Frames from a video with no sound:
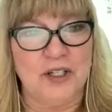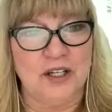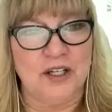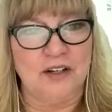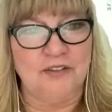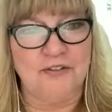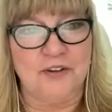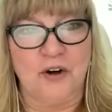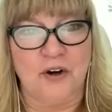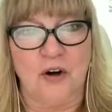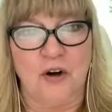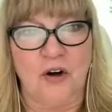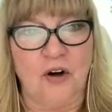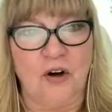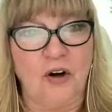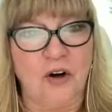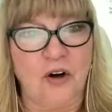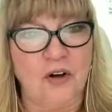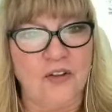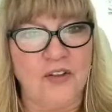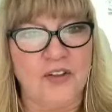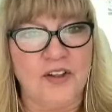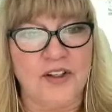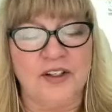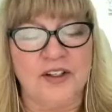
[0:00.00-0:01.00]
enough for
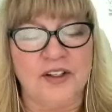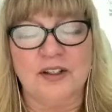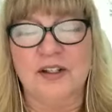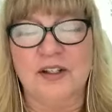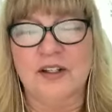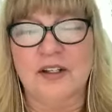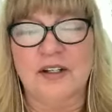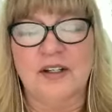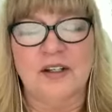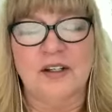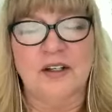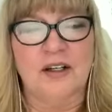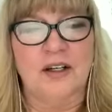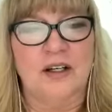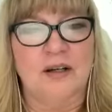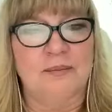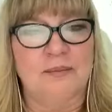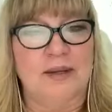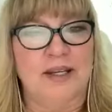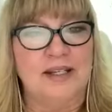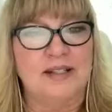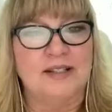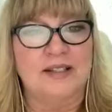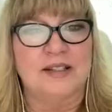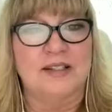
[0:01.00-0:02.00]
all the
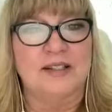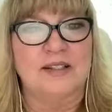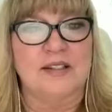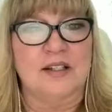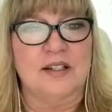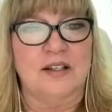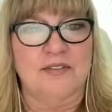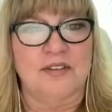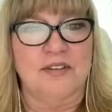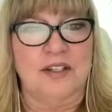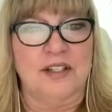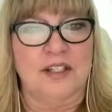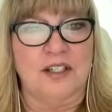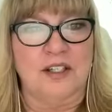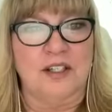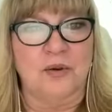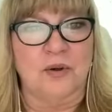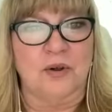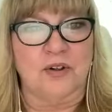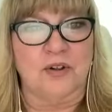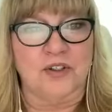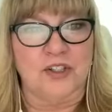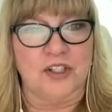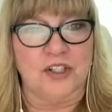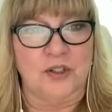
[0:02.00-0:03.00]
amazing stuff that you
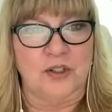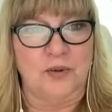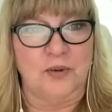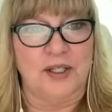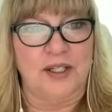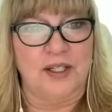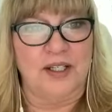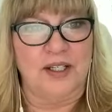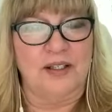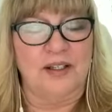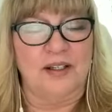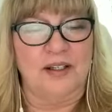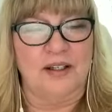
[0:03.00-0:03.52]
are doing,